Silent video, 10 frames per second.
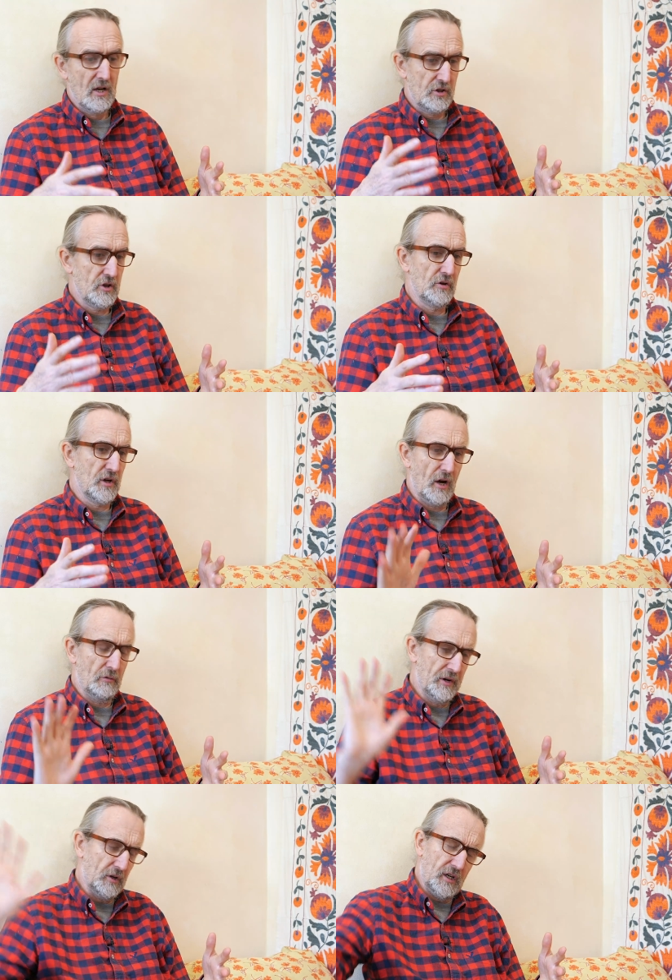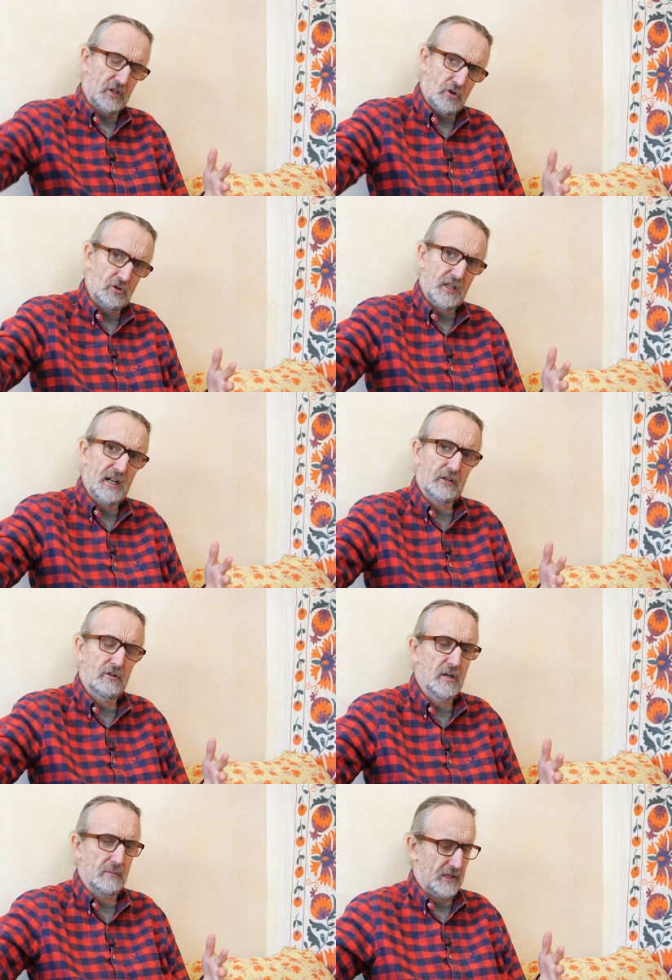Do you go, we're not going to talk to that
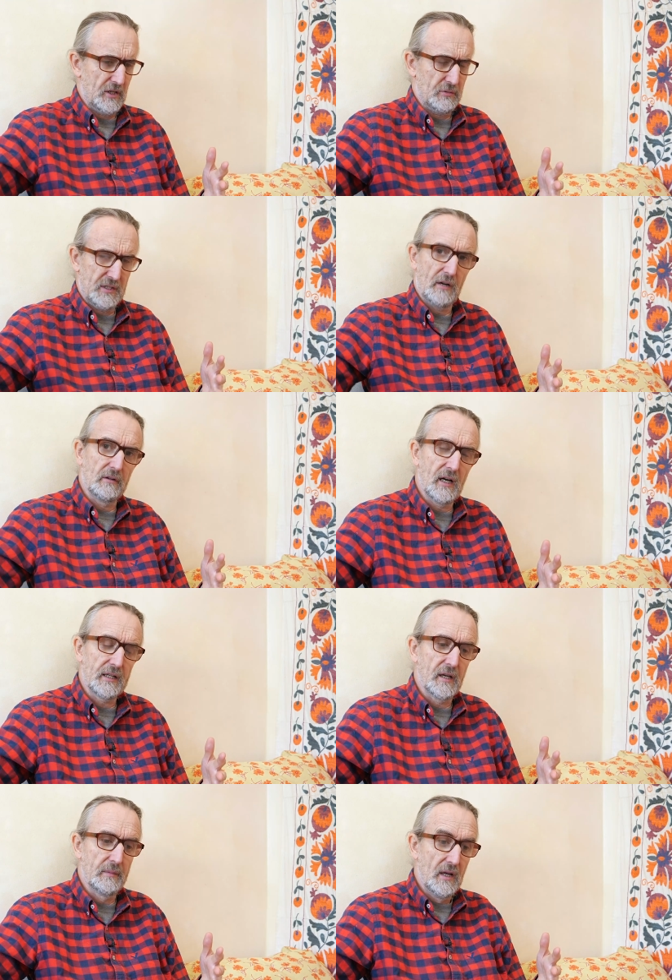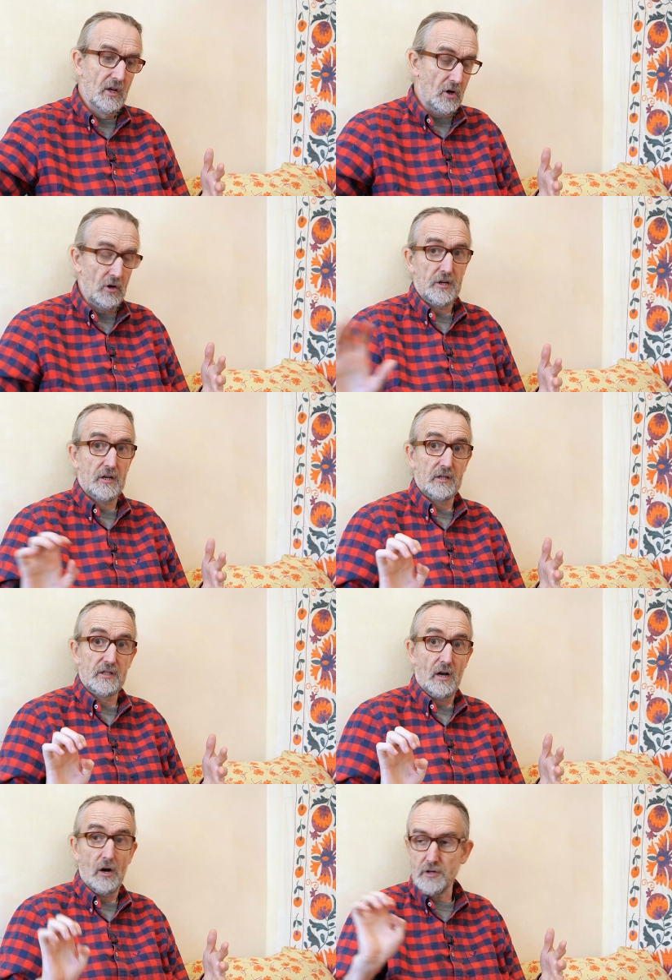group because we don't like them? Or are you going to
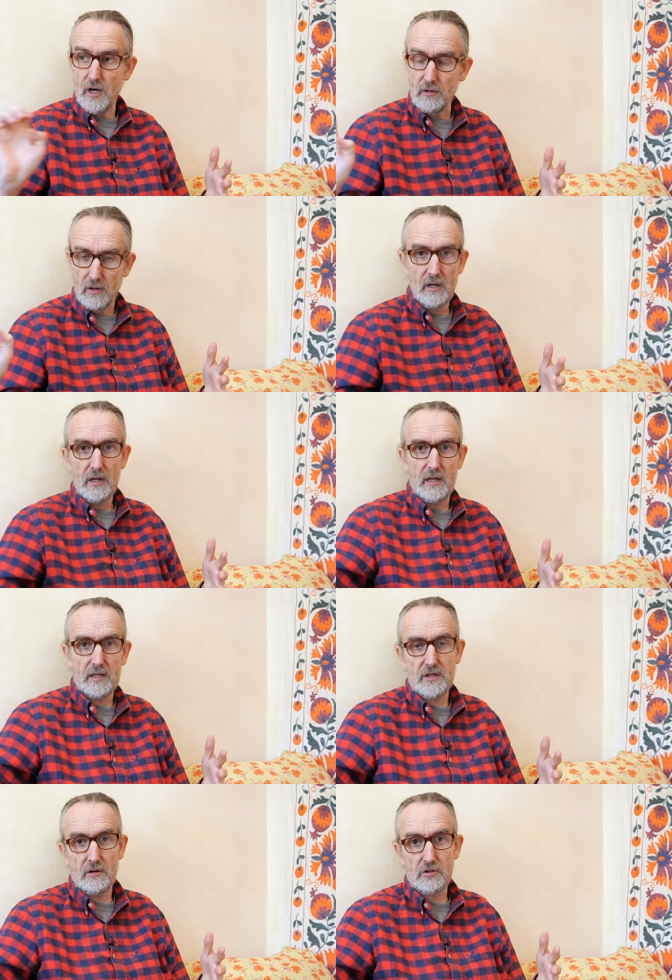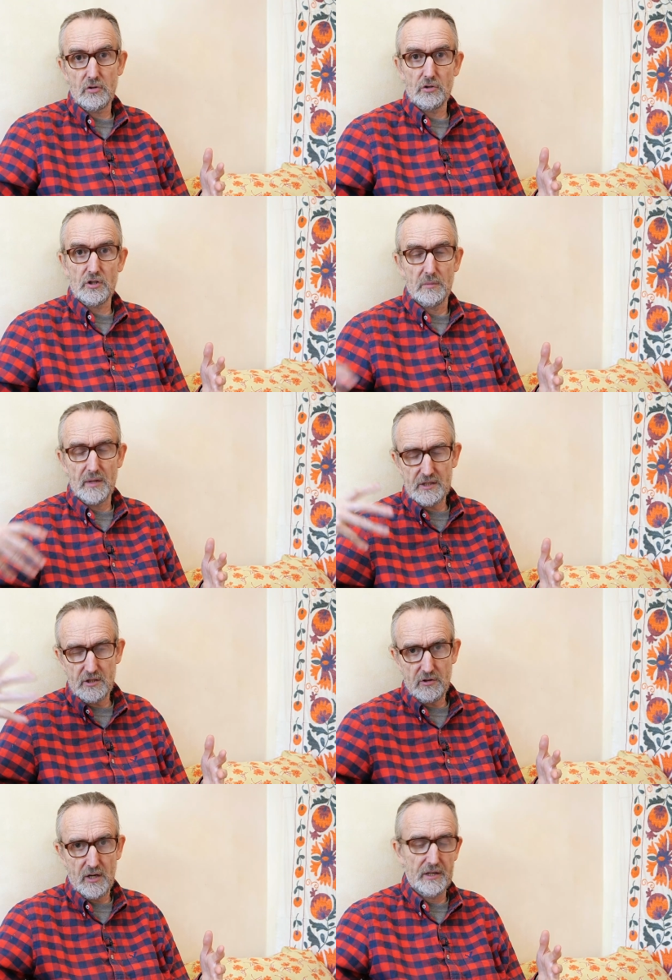go, oh no, let's go and talk to them. Let's
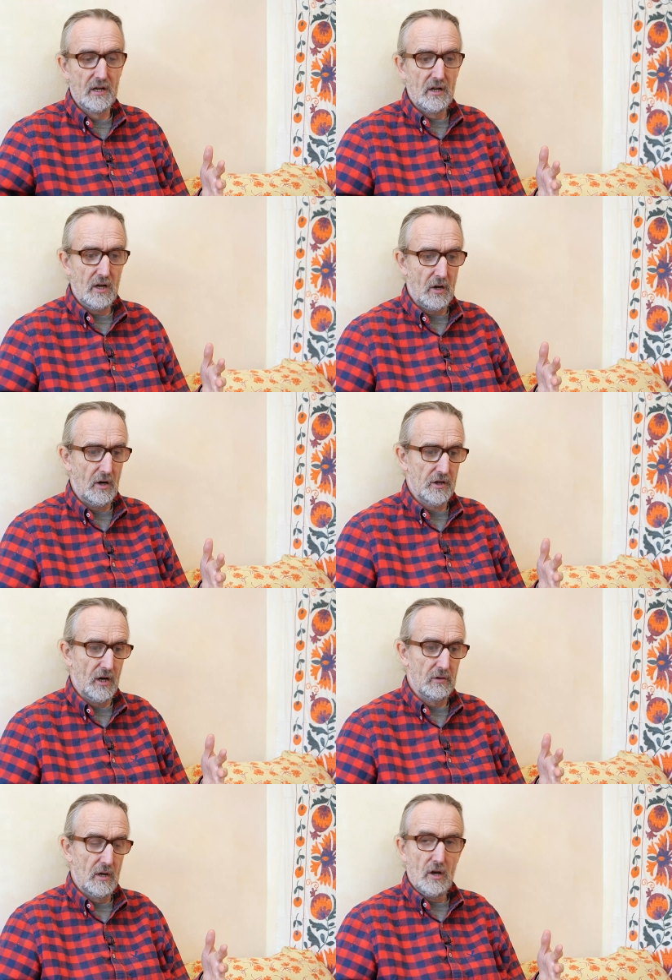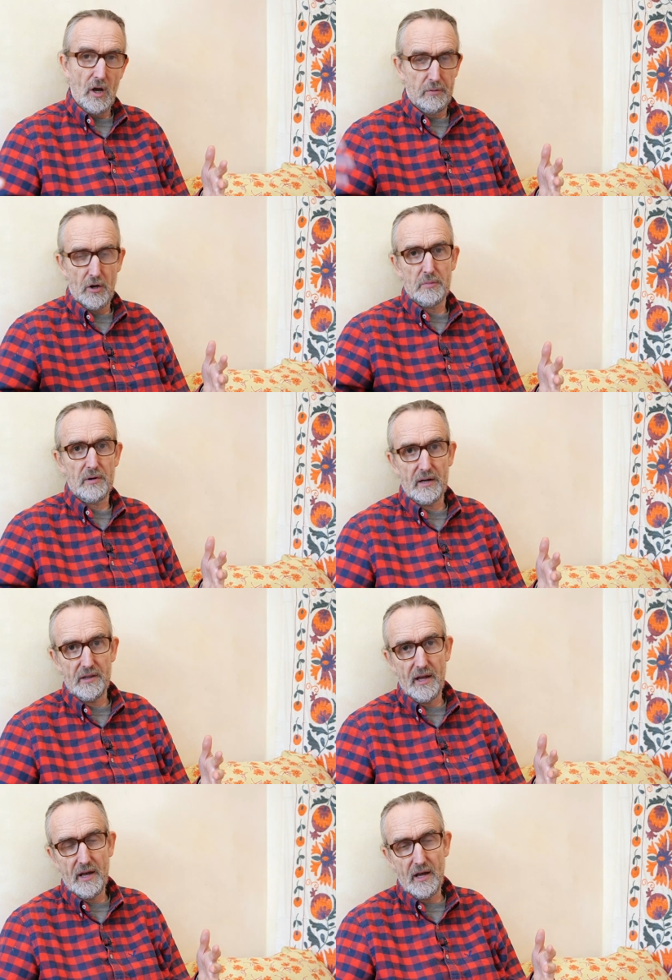try and, appropriate
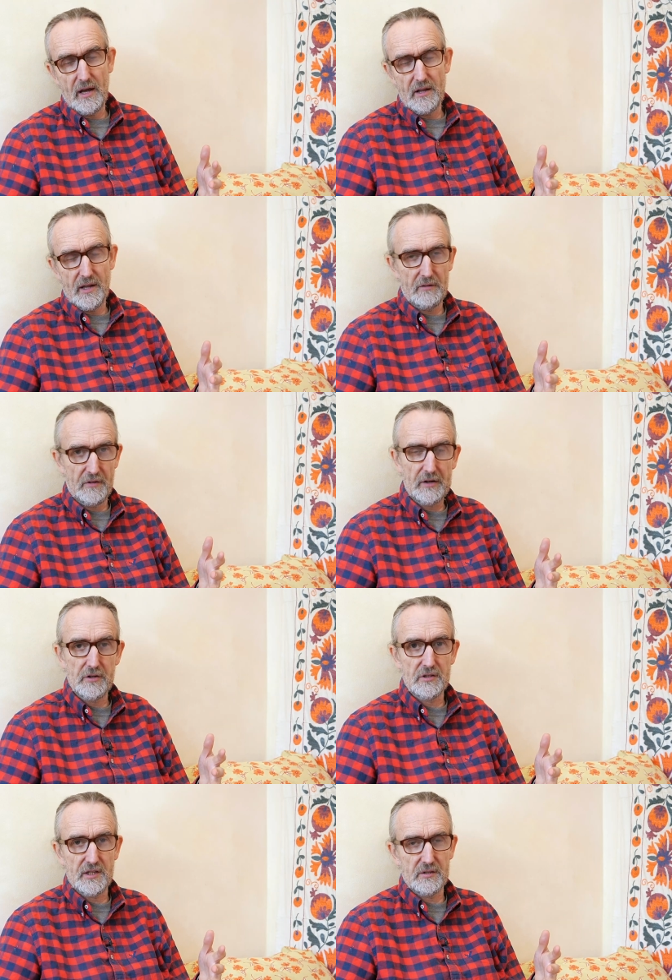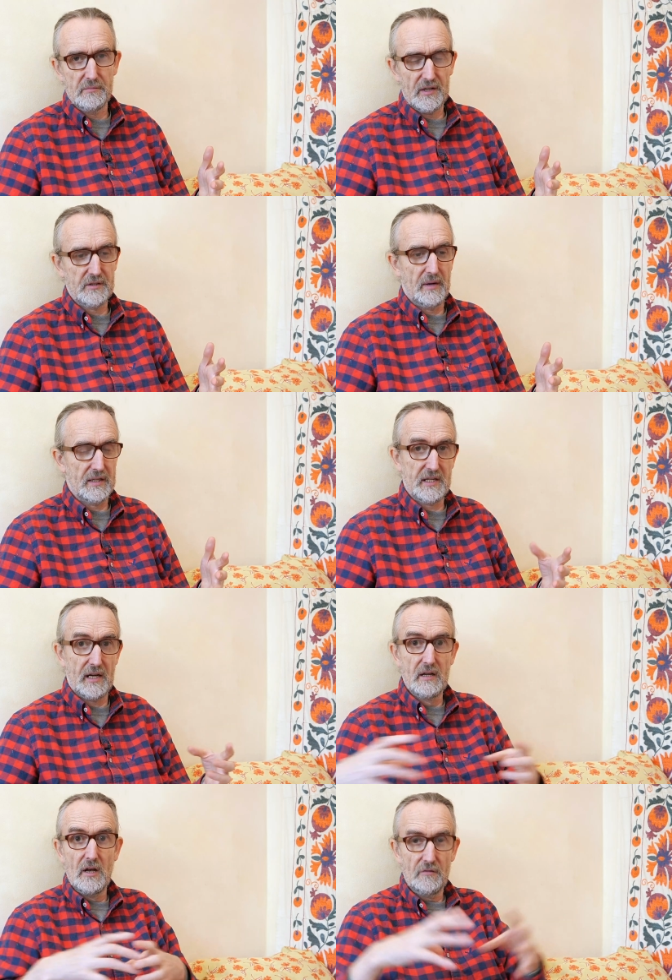their values, as you might
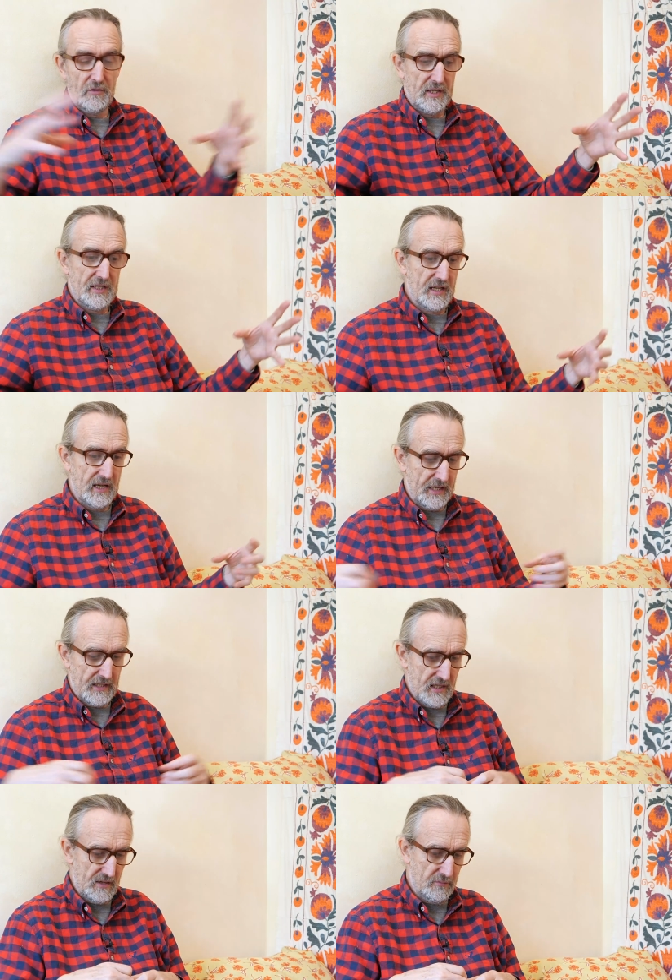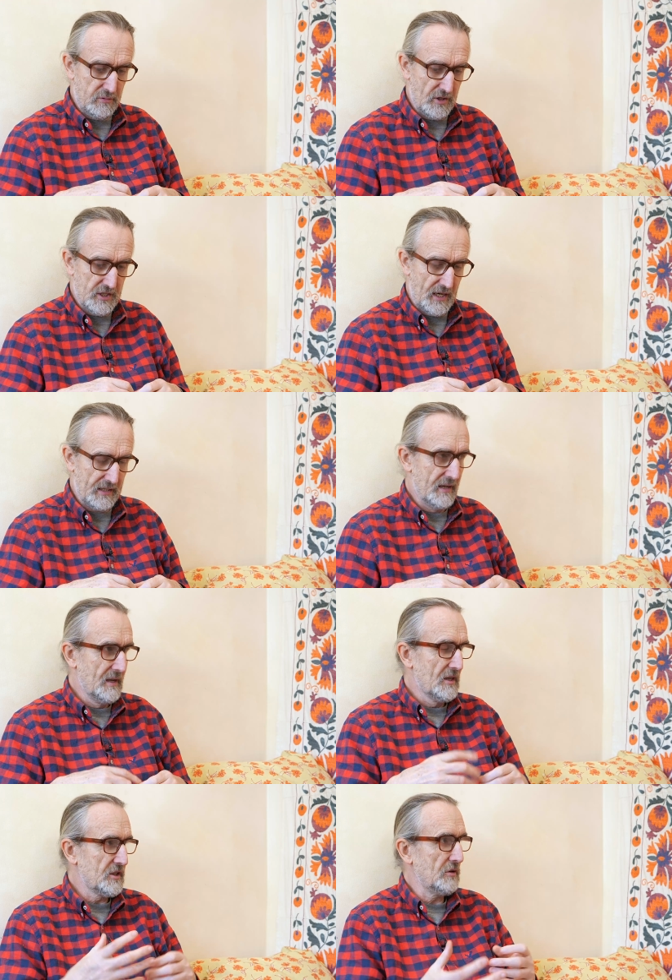say, for this collective project.
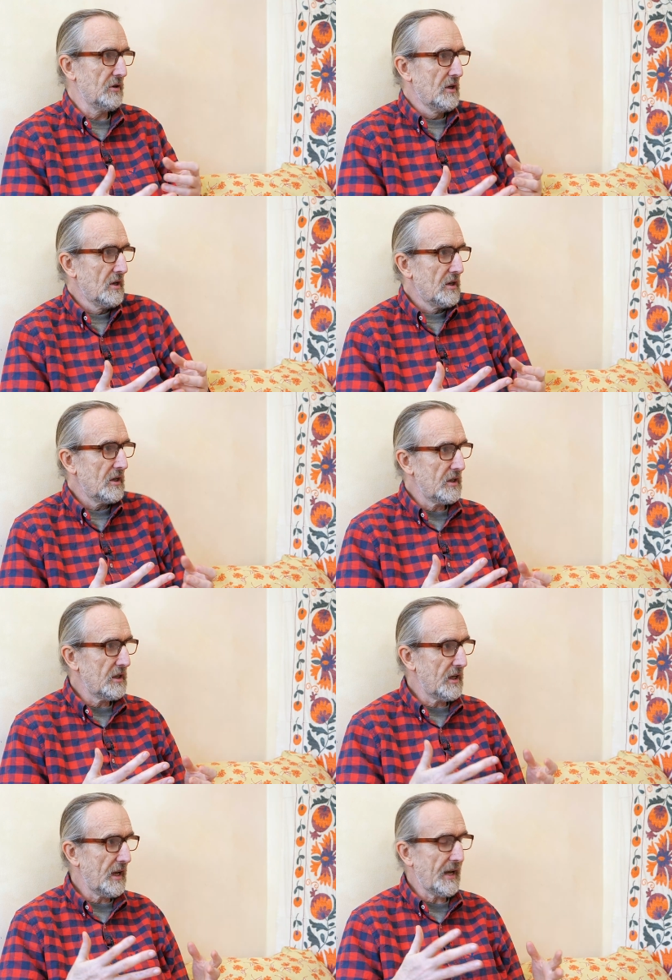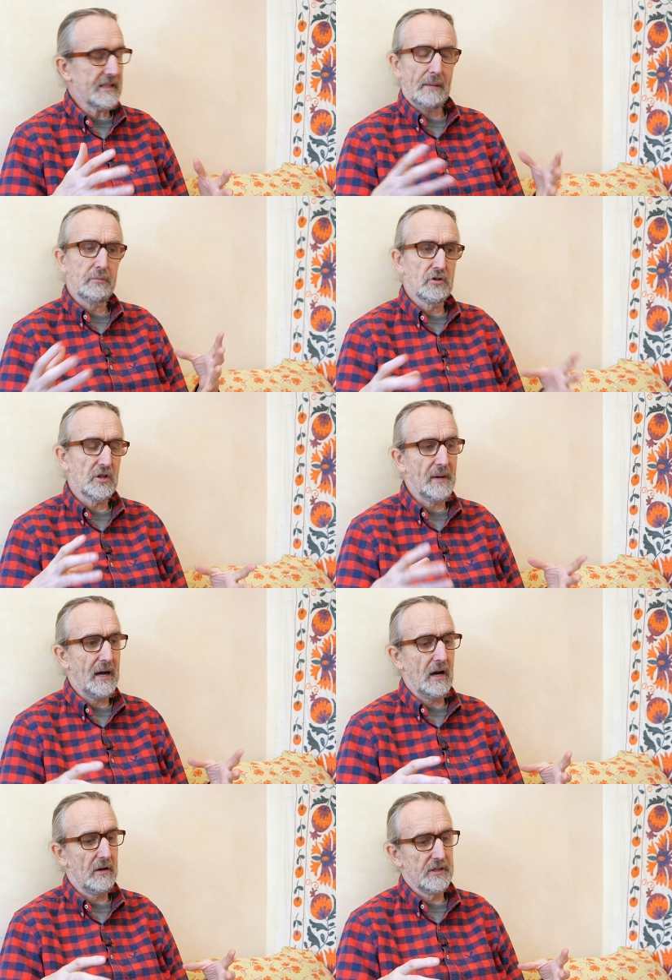So examples
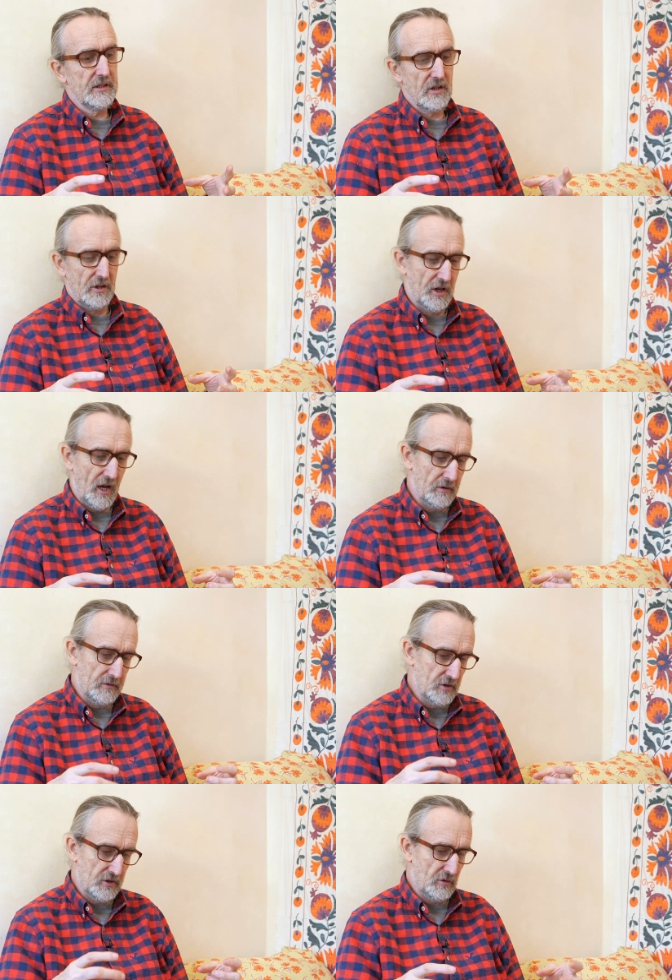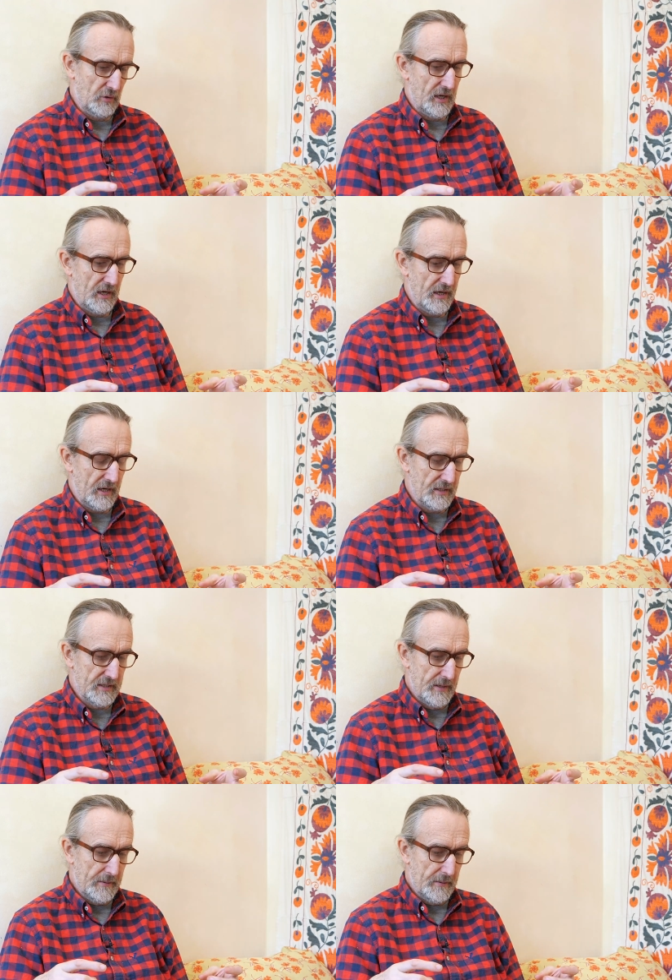about how this can go, just quickly, is